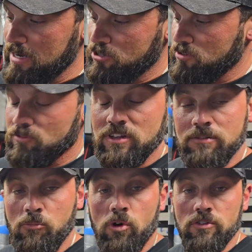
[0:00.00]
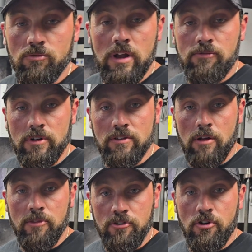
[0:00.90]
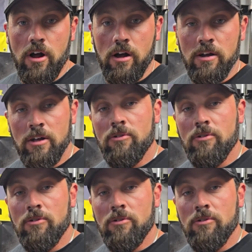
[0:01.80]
just use it more as a reference on the draw.